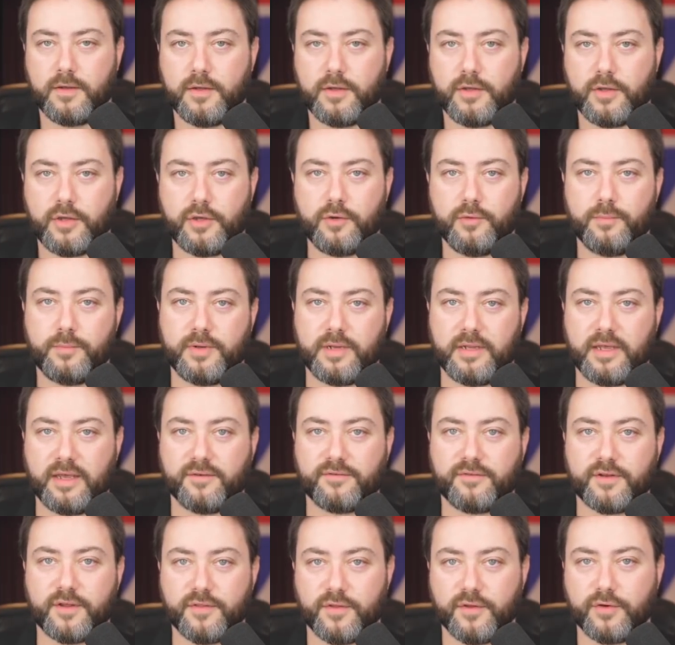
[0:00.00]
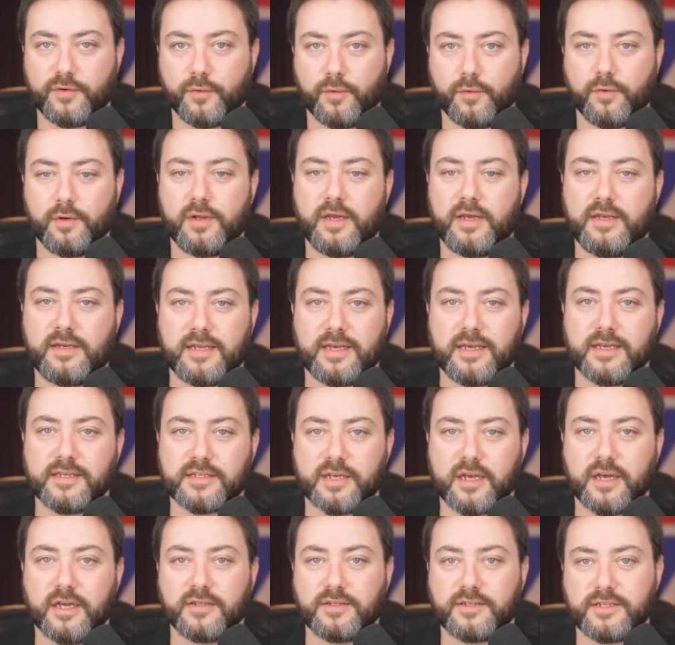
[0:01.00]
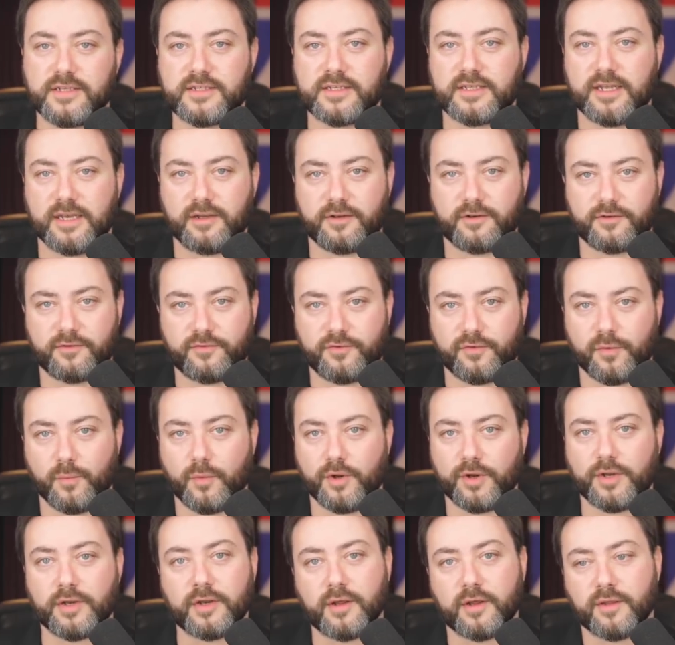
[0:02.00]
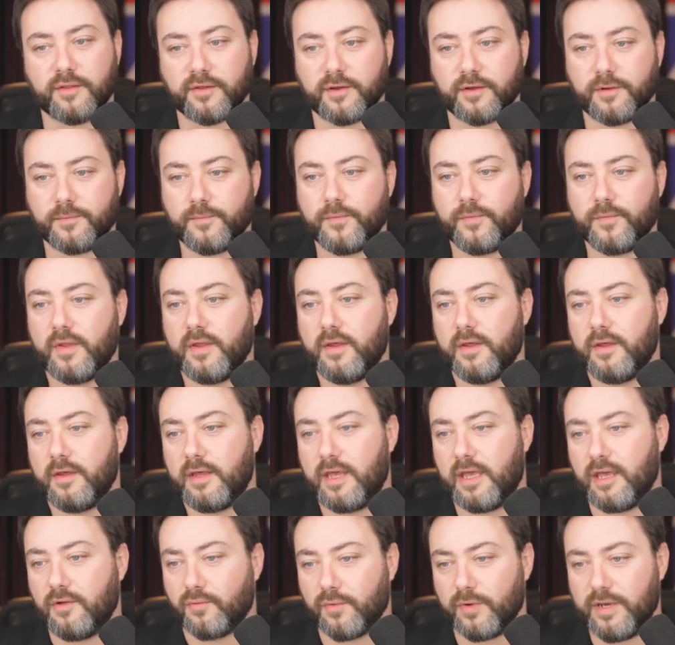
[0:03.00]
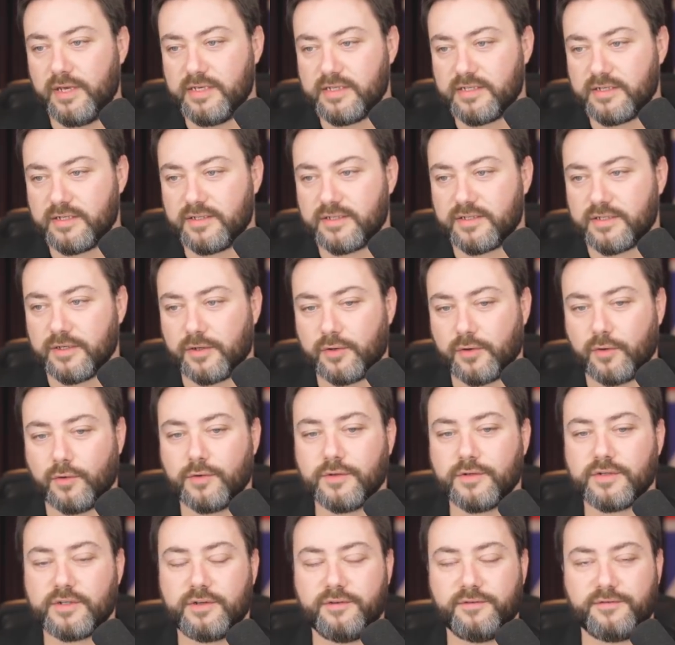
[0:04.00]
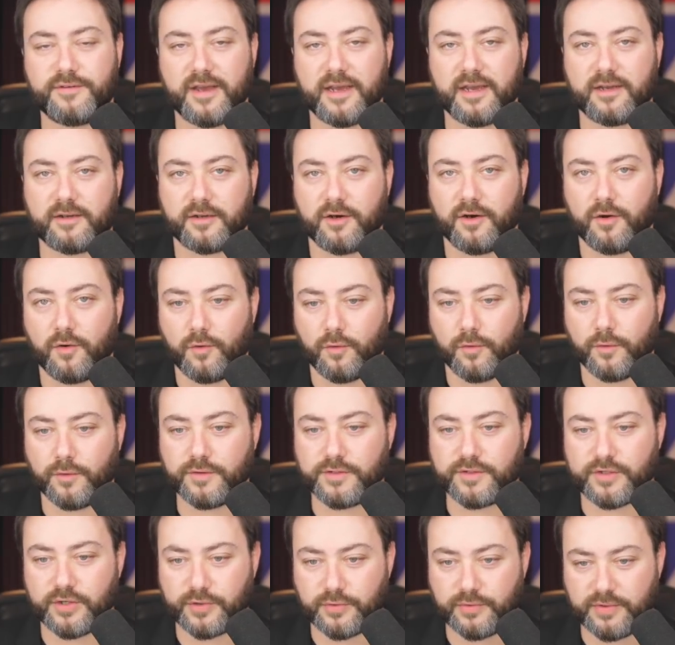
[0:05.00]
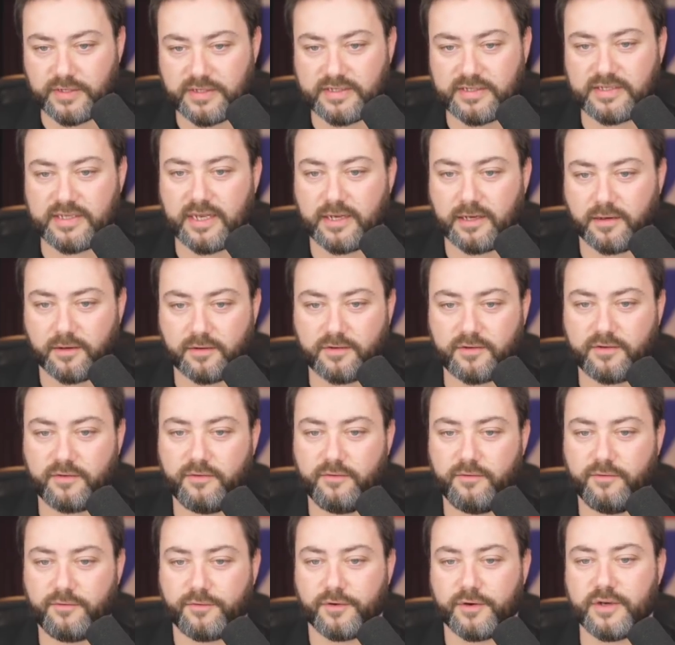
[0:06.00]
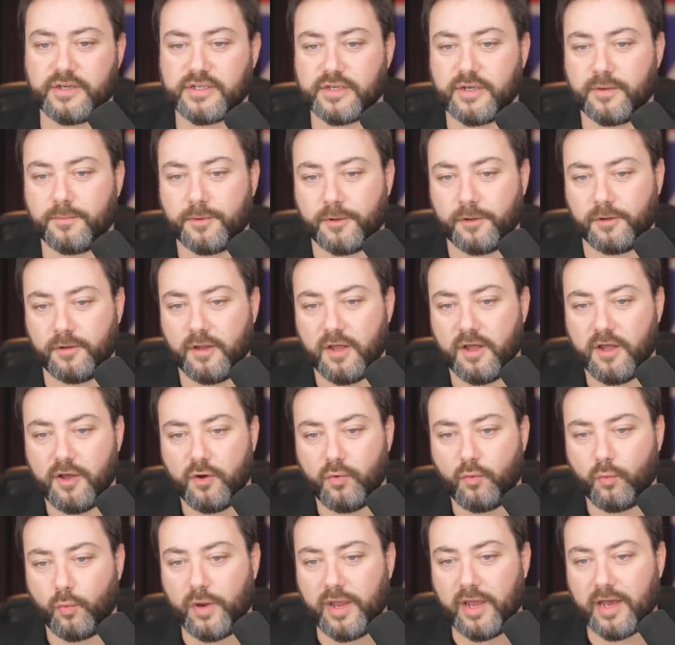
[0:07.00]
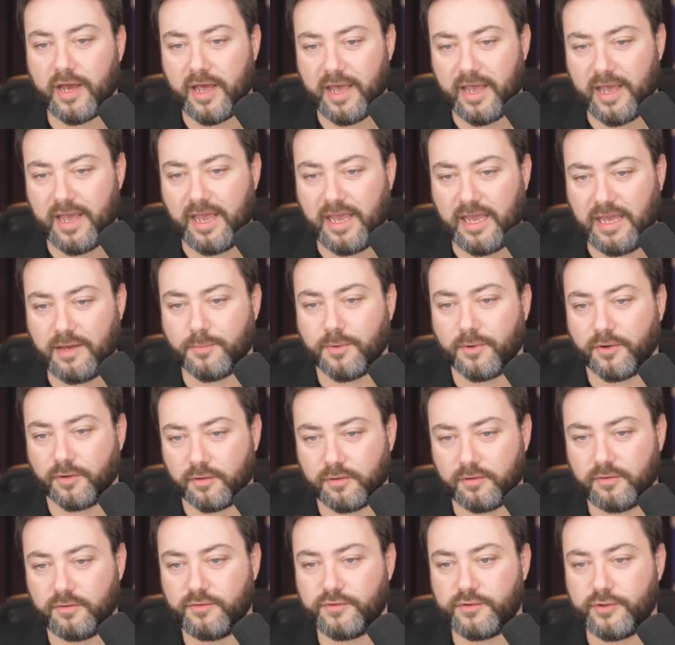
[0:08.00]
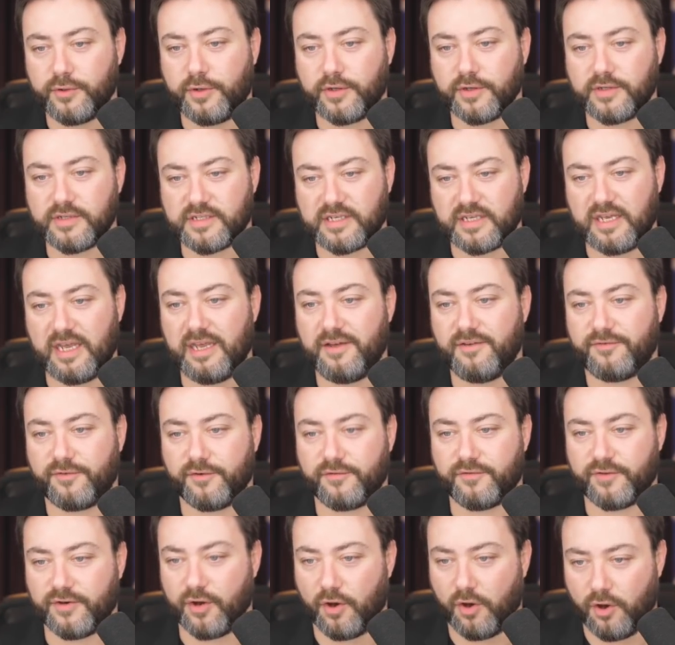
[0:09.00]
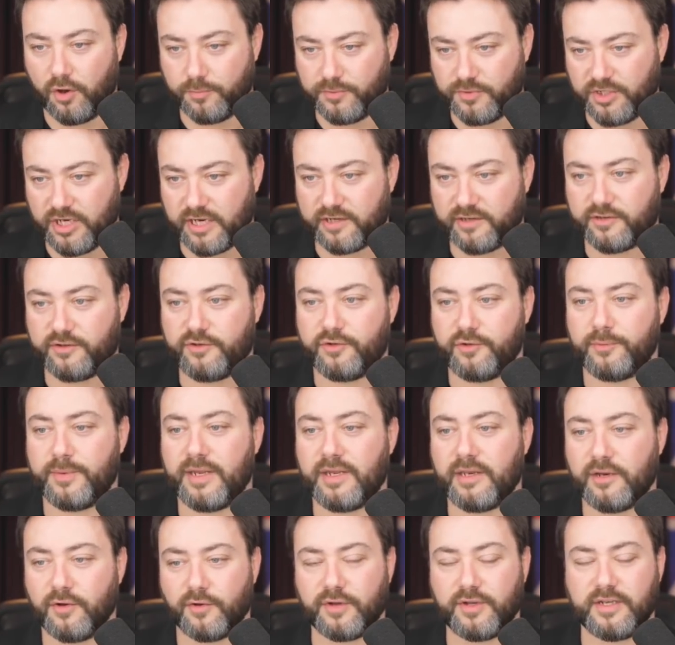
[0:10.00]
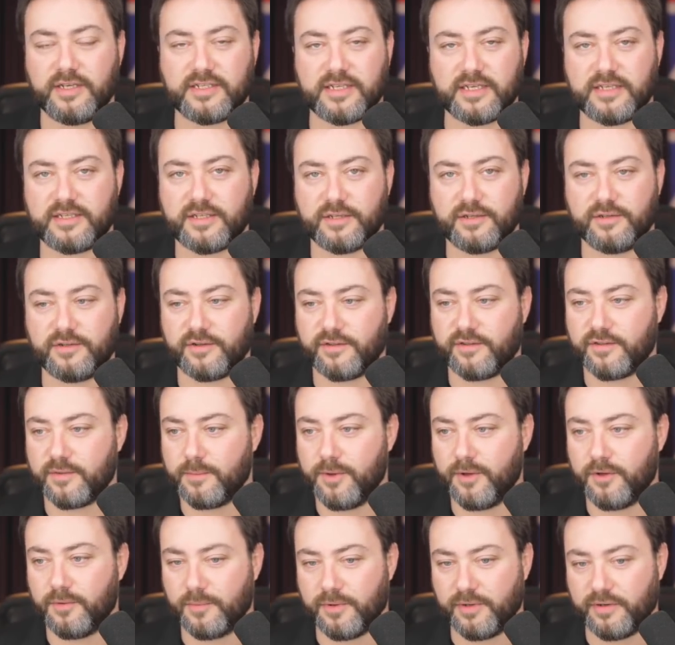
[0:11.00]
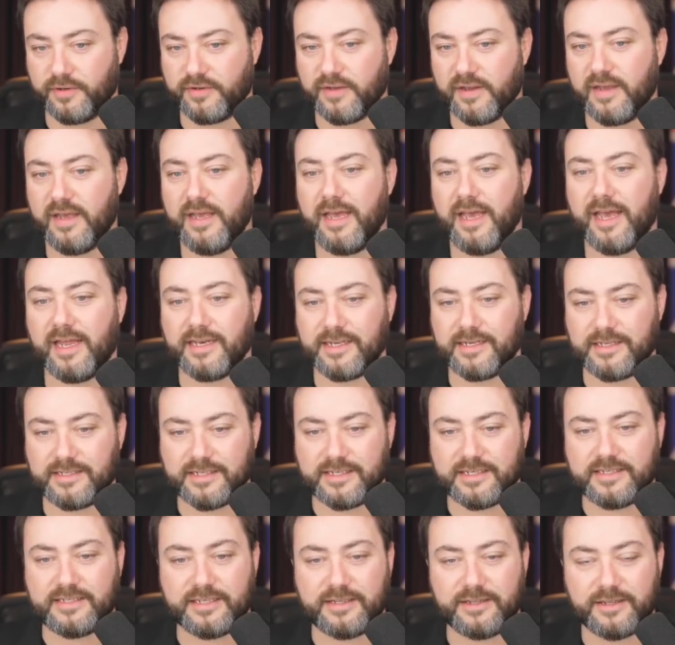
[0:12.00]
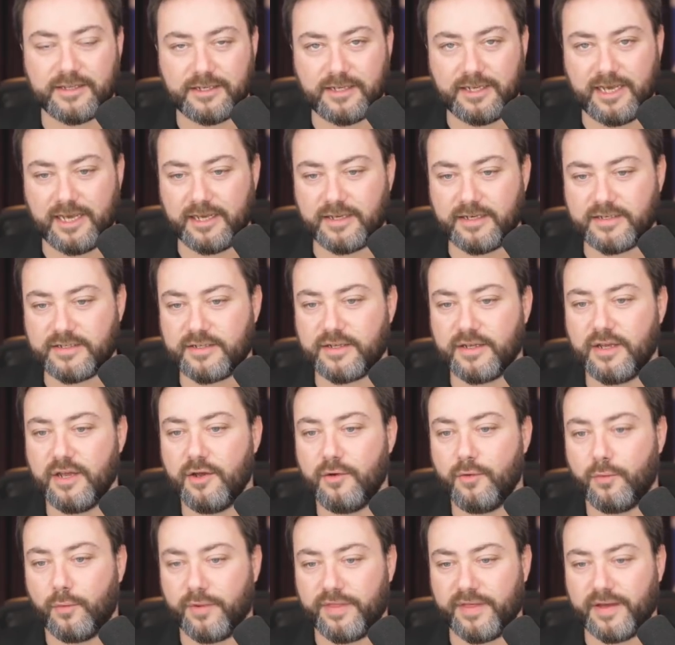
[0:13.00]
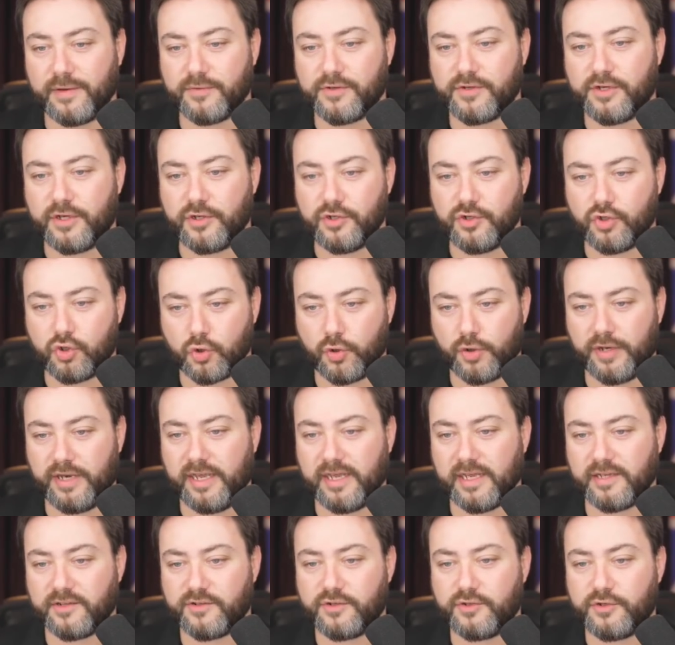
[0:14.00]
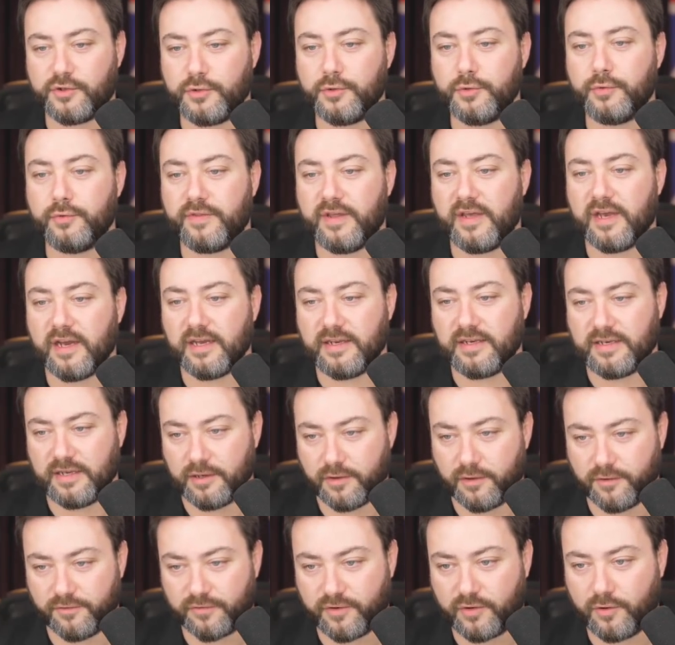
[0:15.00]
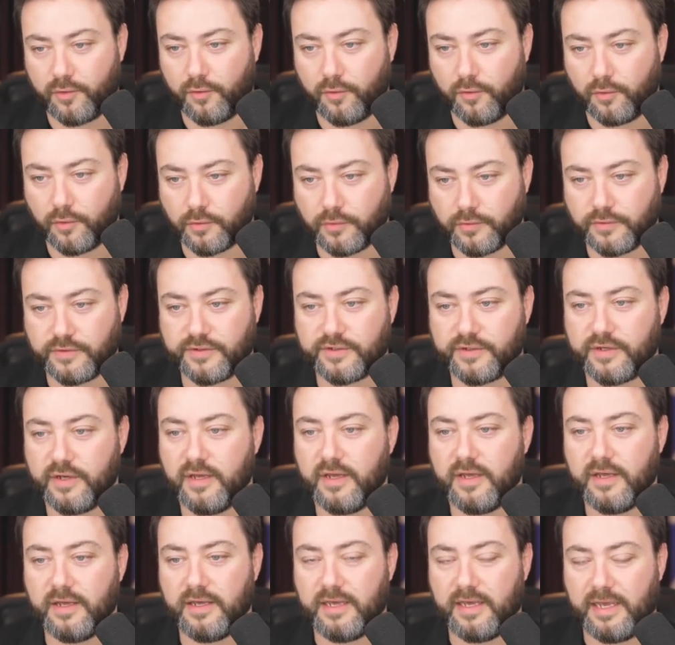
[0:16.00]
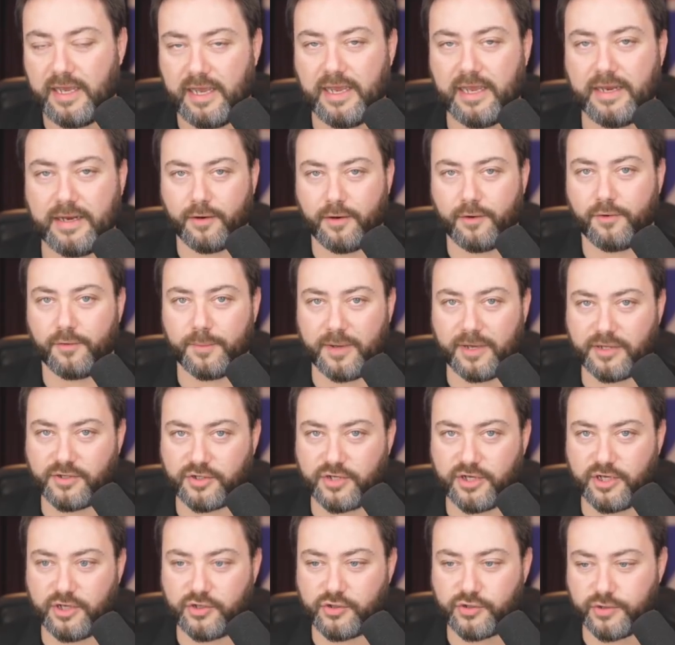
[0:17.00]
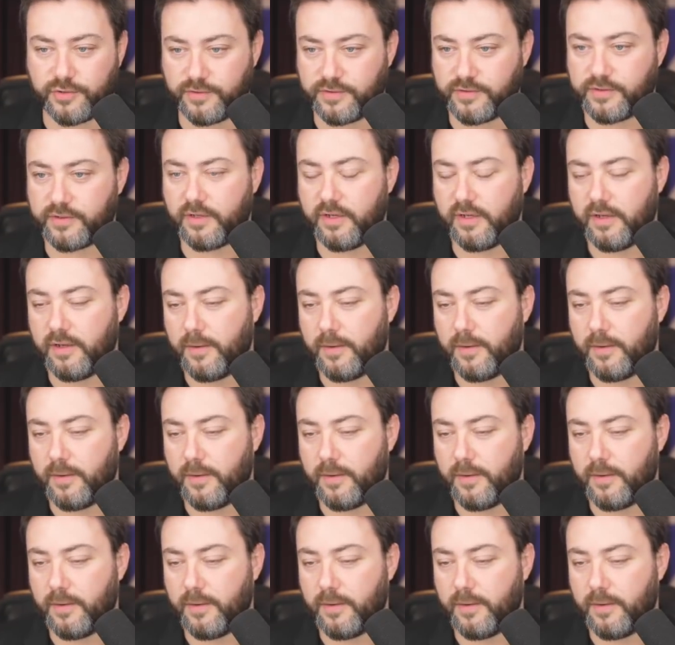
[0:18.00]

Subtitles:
Hume believed that all ideas are distinct from one another. He reasons that cause and effect are also distinct. For example, we are able to conceive of an object to be non-existent at the moment and existent the next without conjoining it to the idea of a cause in imaginations.